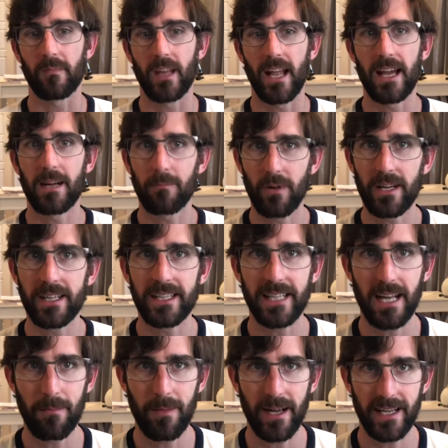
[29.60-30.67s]
and I'm ready to
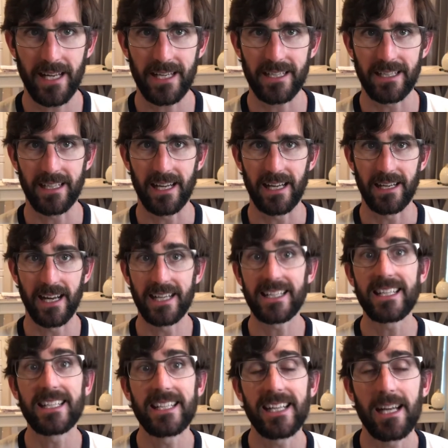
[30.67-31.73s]
get back in it again. I
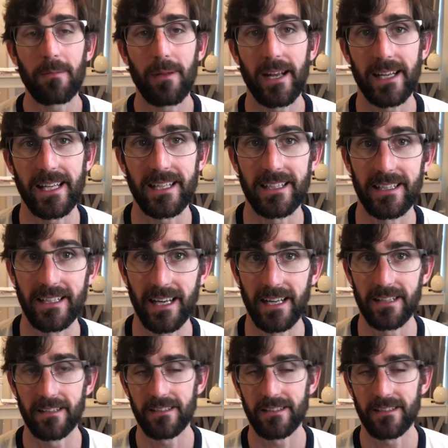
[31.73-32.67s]
need to get back in it again.